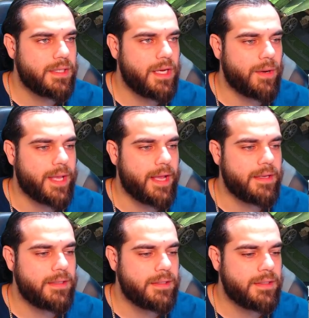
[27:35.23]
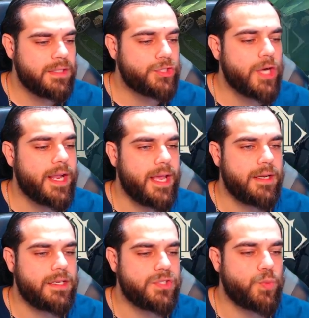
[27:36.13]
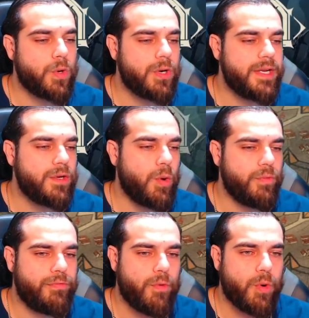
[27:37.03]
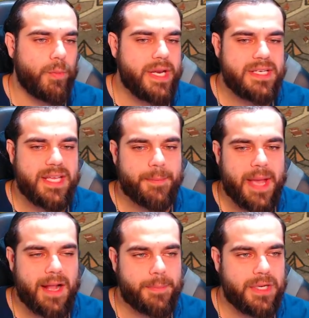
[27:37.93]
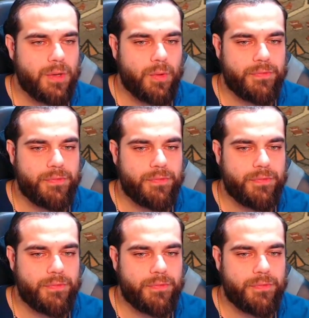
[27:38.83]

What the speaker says: Okay, let's try again, because we're in gold 4. We need to get back up in gold